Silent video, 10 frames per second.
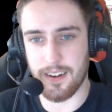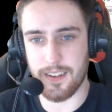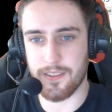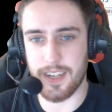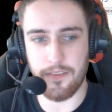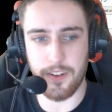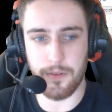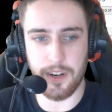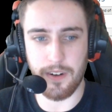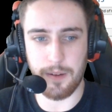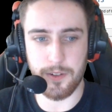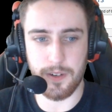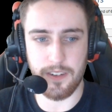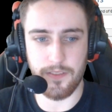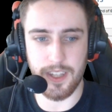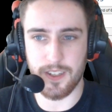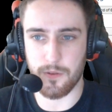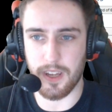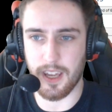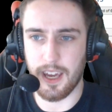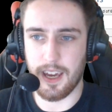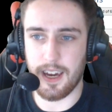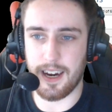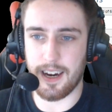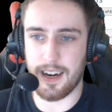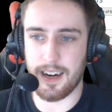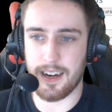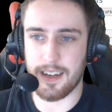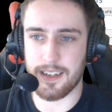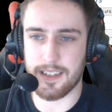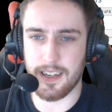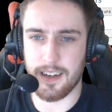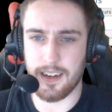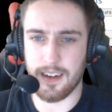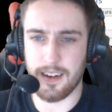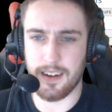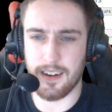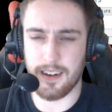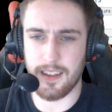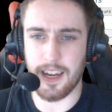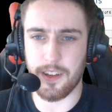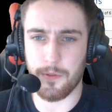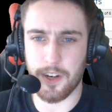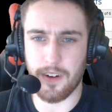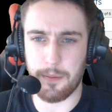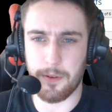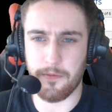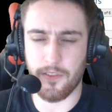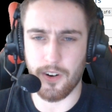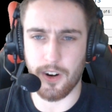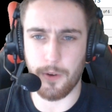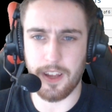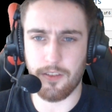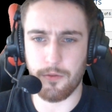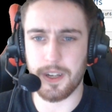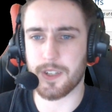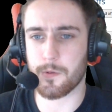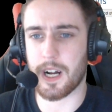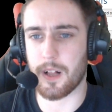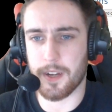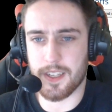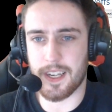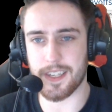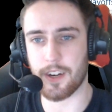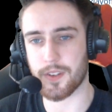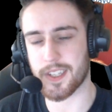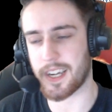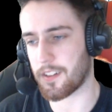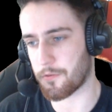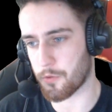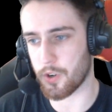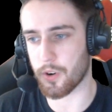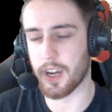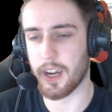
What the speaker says: You definitely want to grab Squishy for this week. And yeah, you want to grab him for week 3 as well, because that's Out of Style and Rogue